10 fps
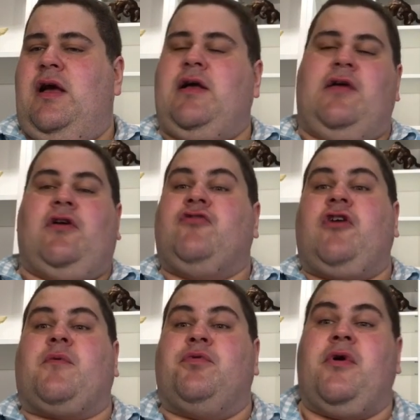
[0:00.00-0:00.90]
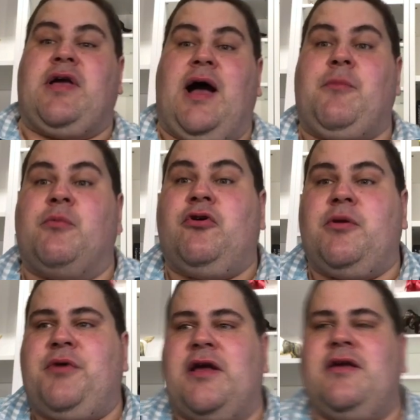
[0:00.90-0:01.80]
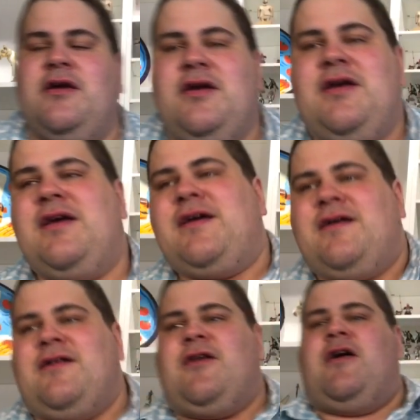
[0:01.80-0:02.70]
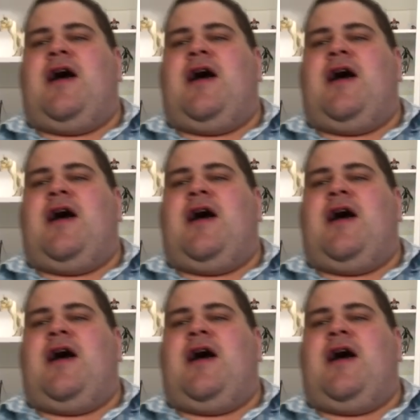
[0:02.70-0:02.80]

I'll, I'll start with what camera I'm going to bring. Now